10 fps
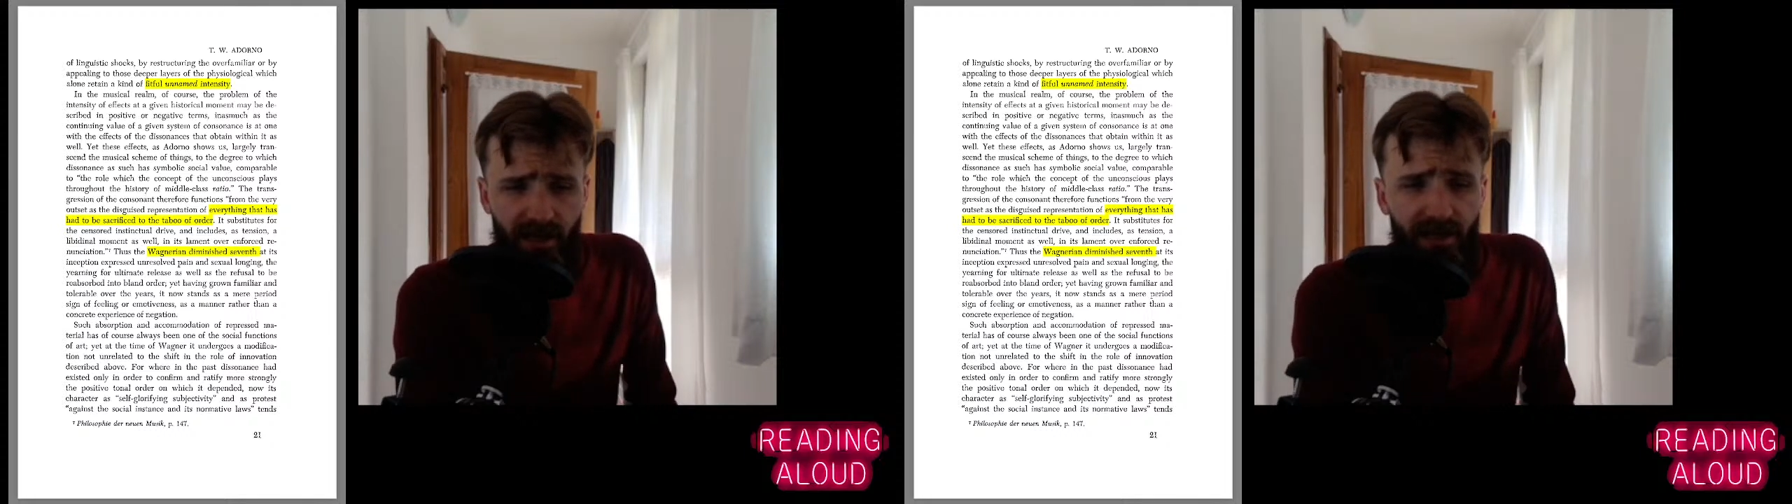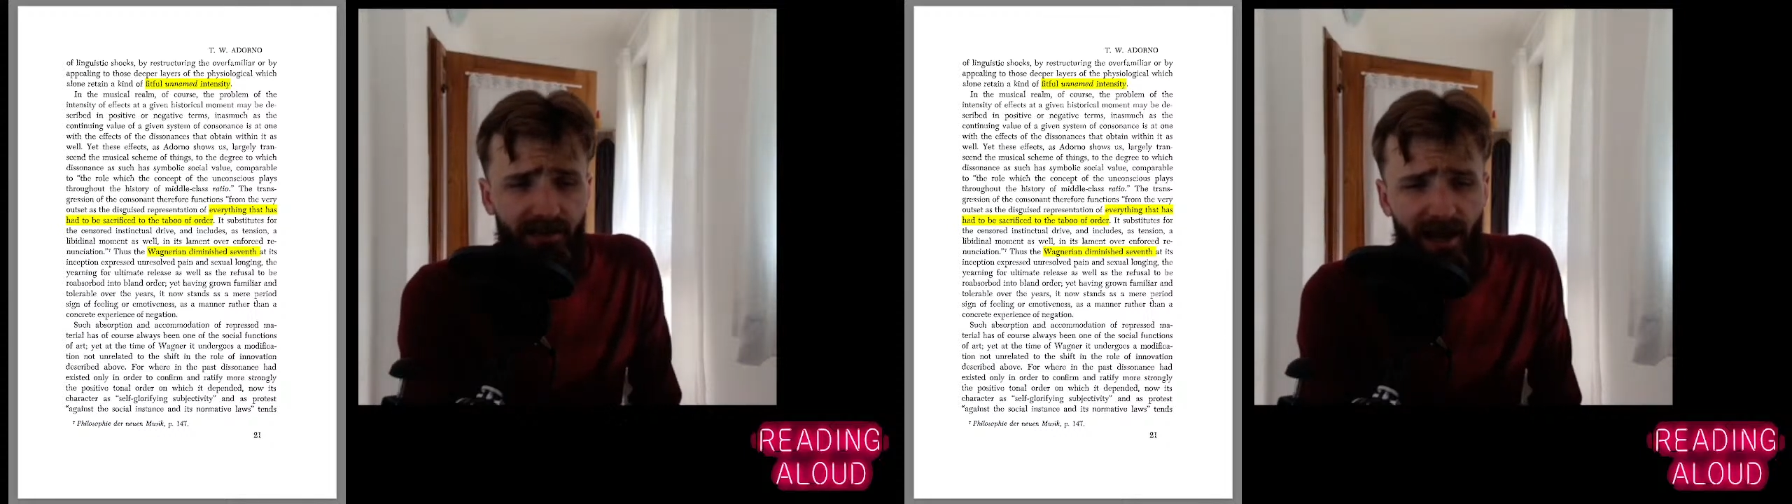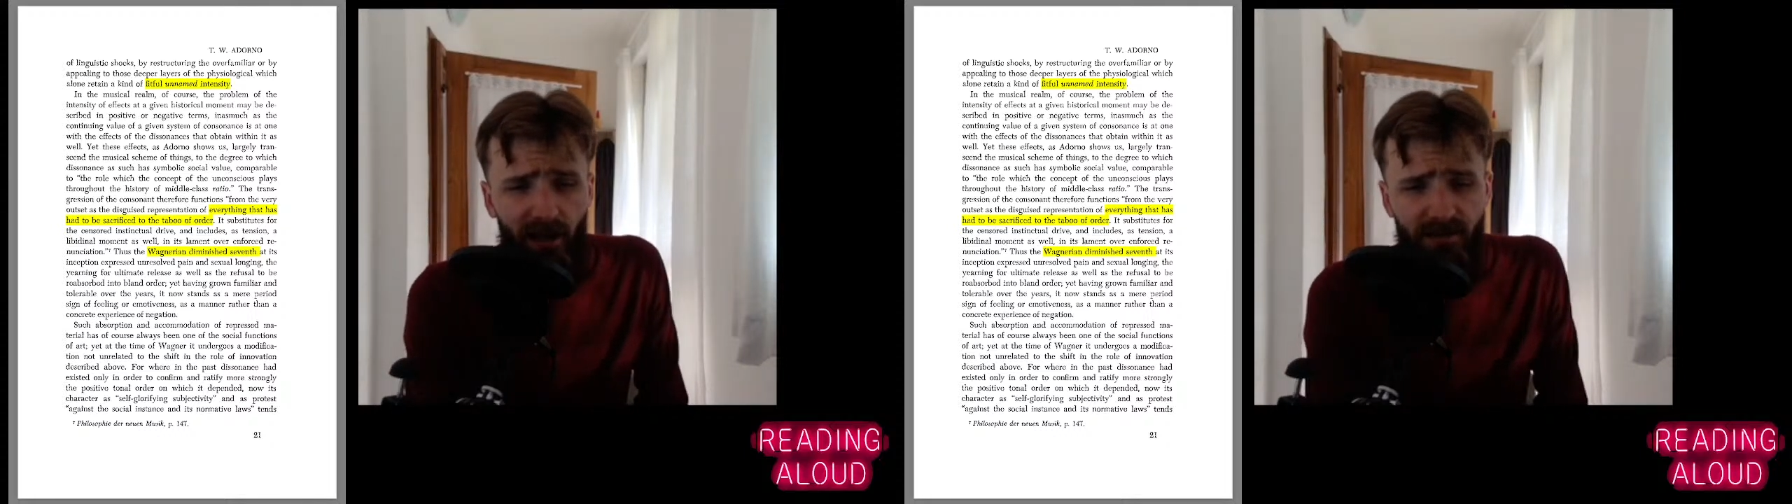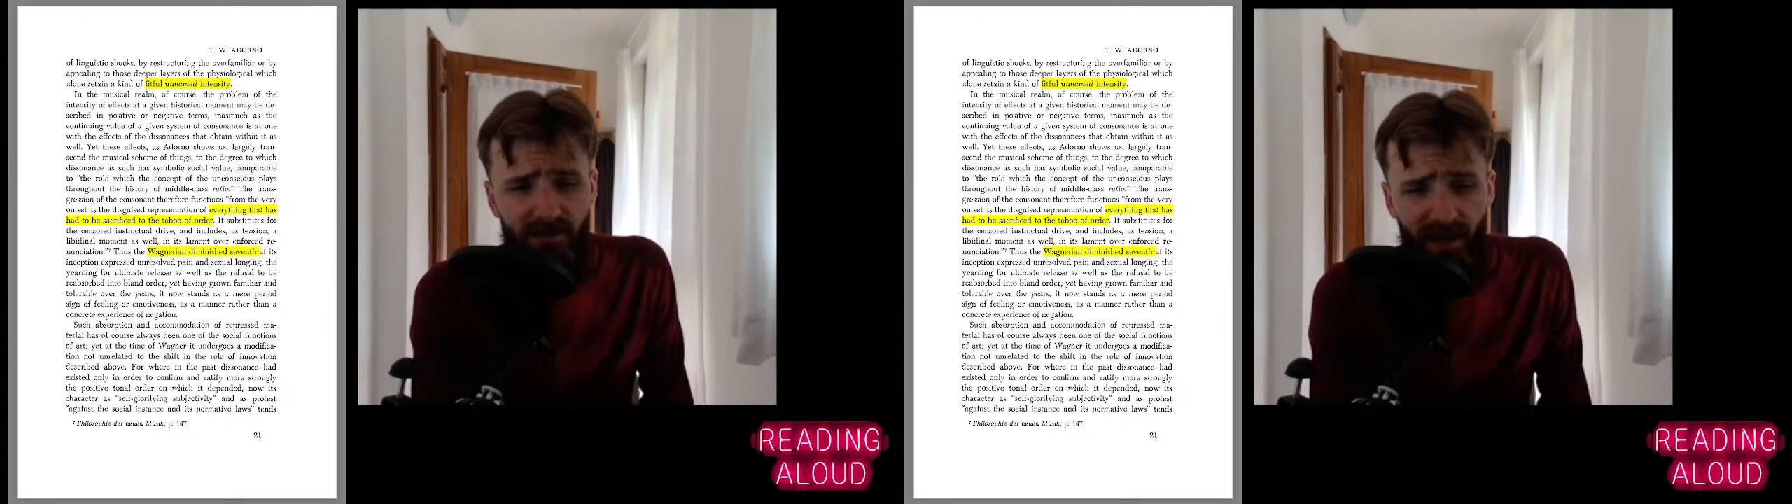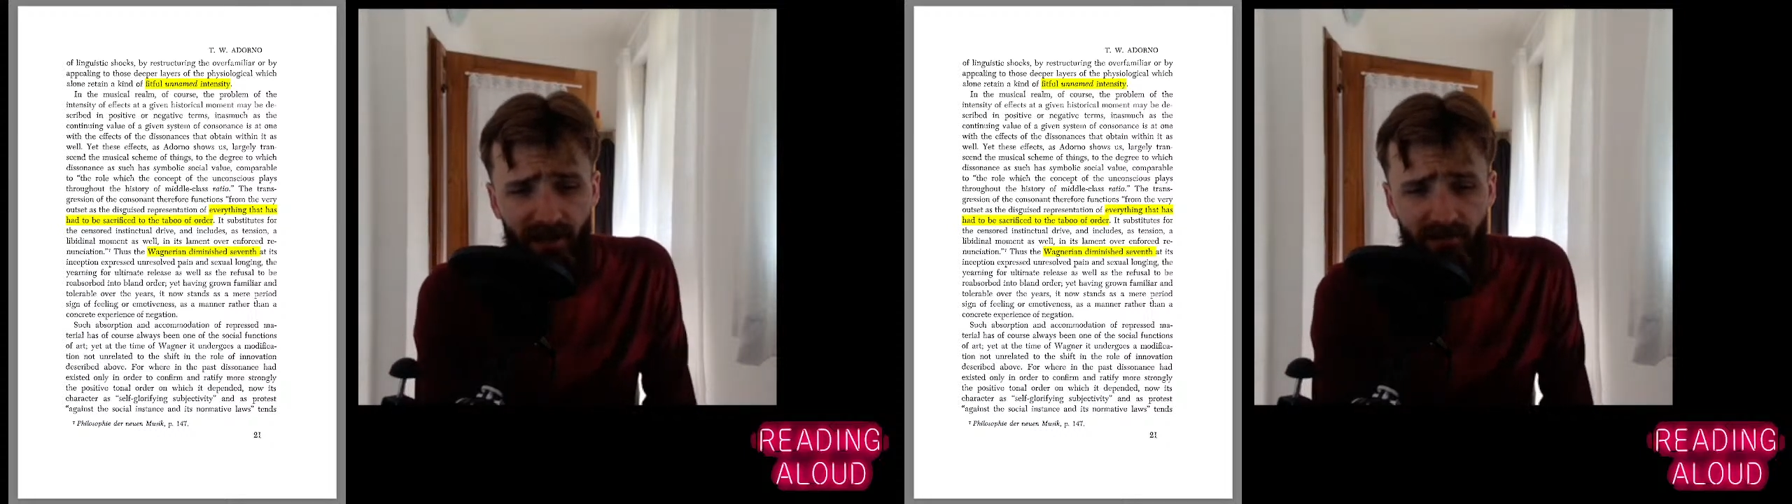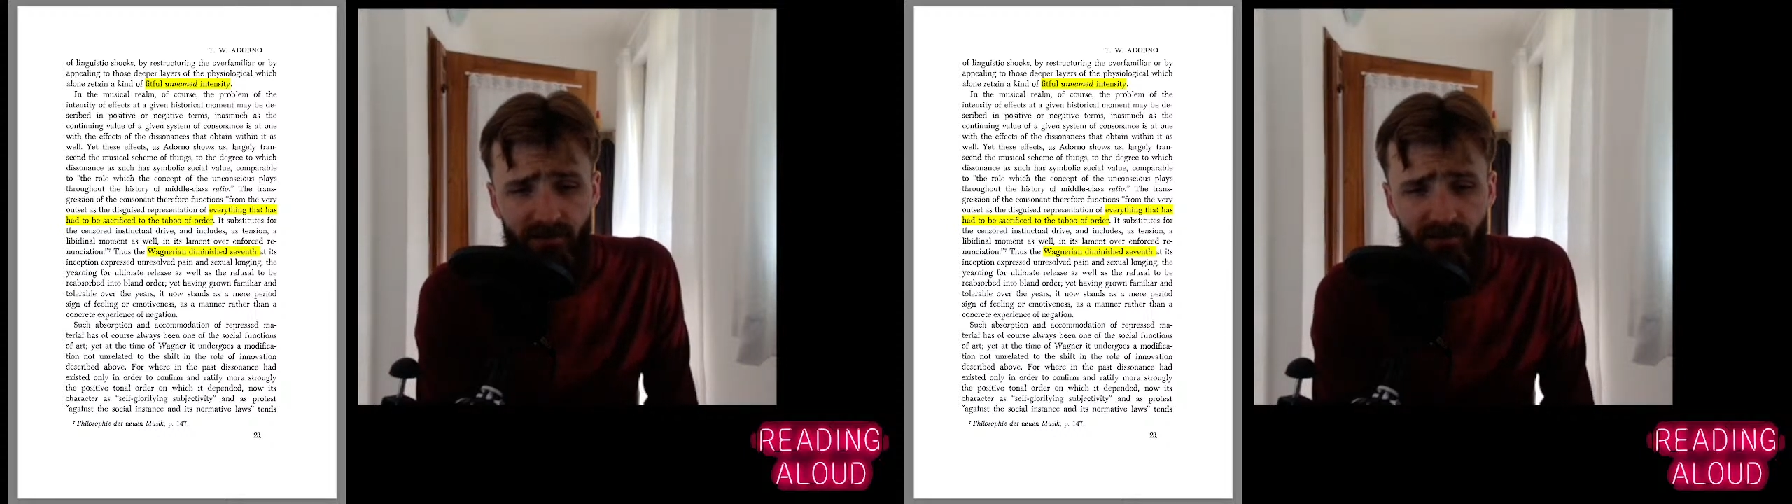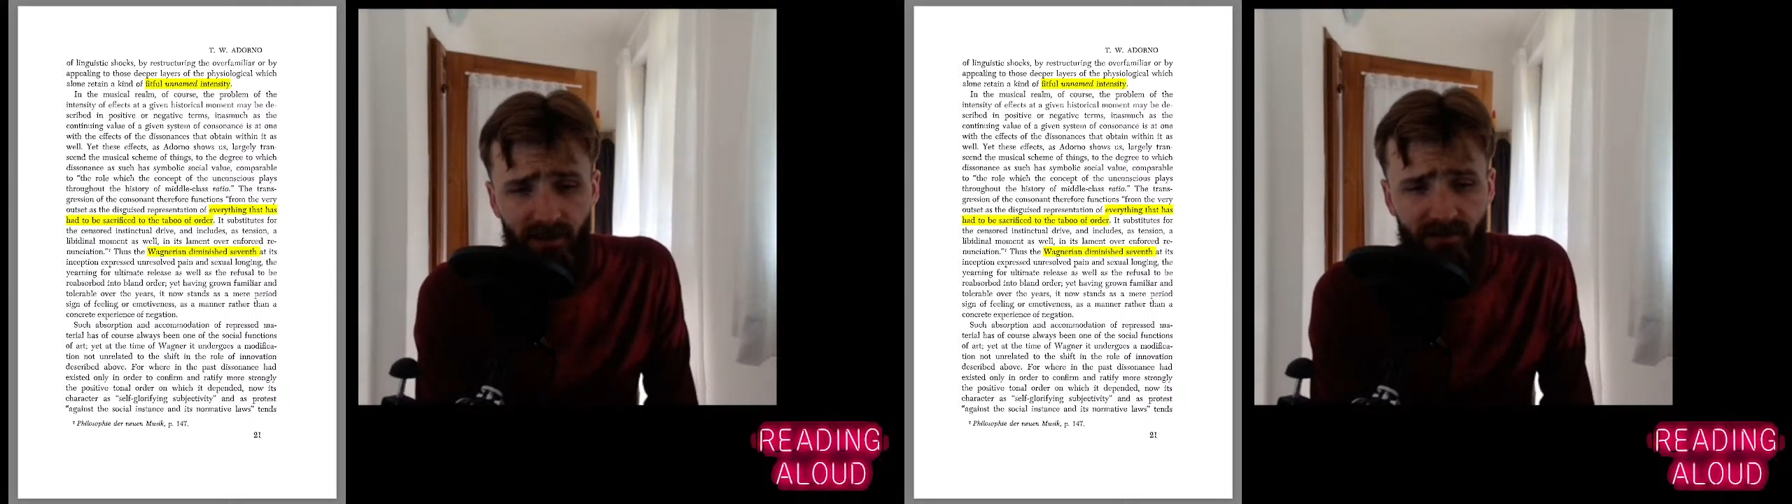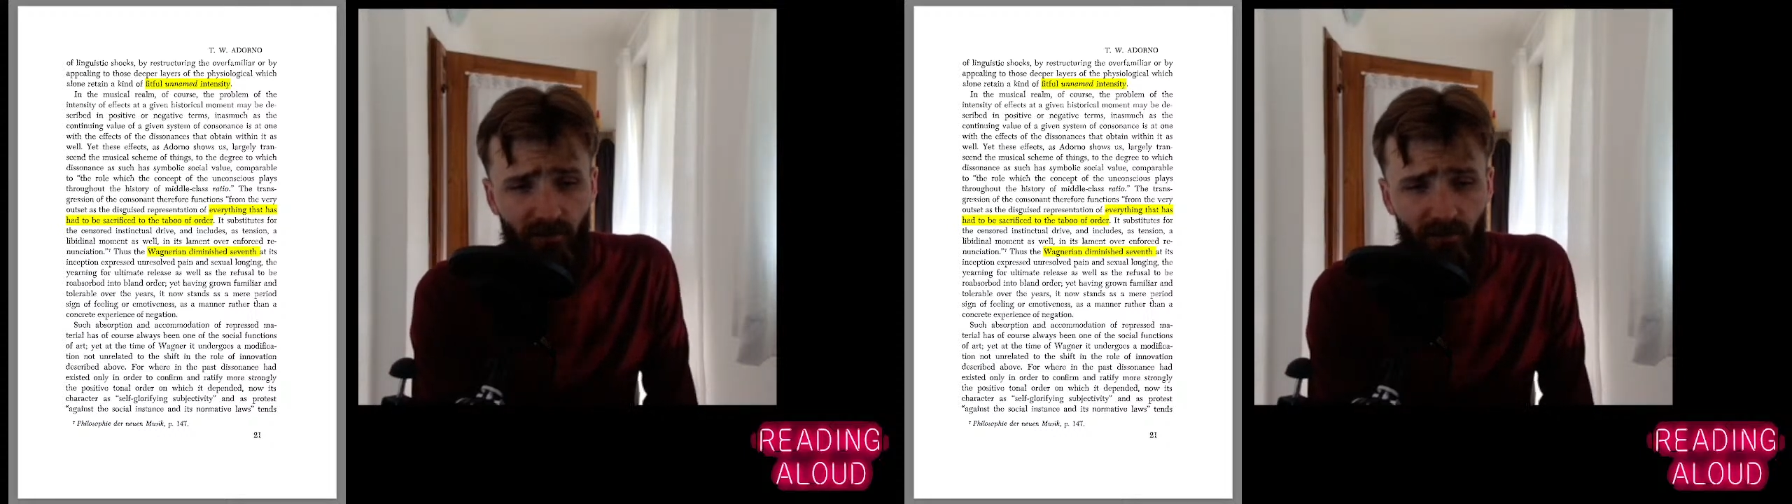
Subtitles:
it now stands as a